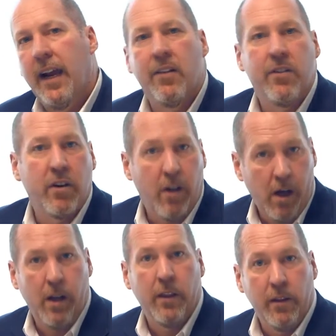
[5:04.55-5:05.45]
answered
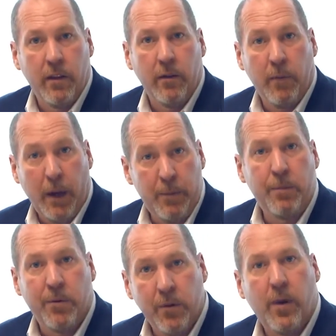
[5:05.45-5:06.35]
all my
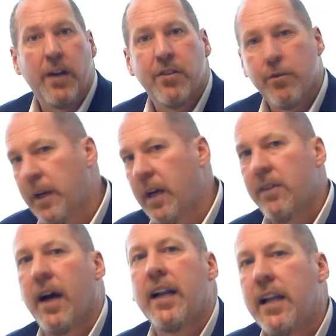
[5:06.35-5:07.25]
people's questions
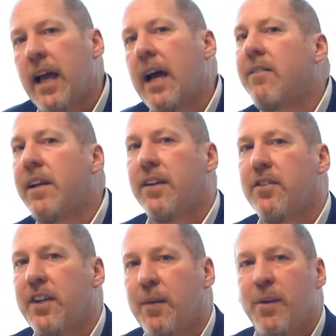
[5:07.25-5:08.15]
because I didn't have the
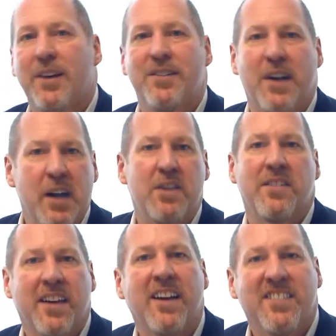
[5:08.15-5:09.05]
answer yet because I
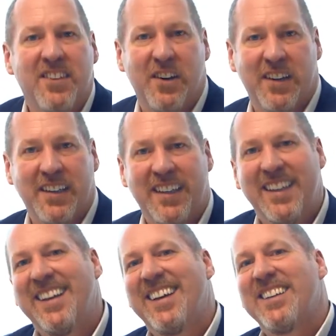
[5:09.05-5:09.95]
just got started.
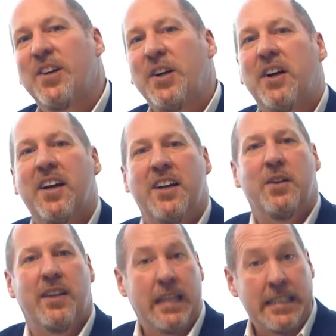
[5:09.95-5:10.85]
So you're going to
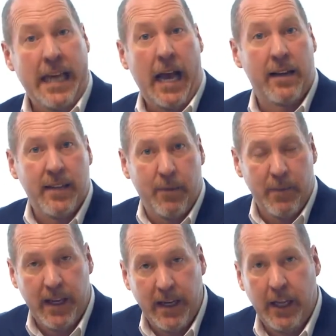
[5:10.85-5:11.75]
do the exact same
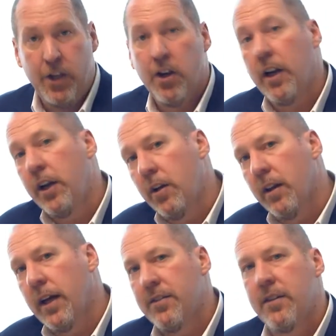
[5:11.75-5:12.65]
thing, and you're going to
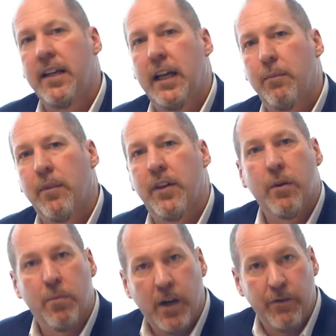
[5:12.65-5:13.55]
utilize the team that's
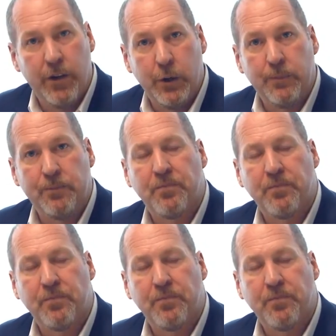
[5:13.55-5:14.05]
above you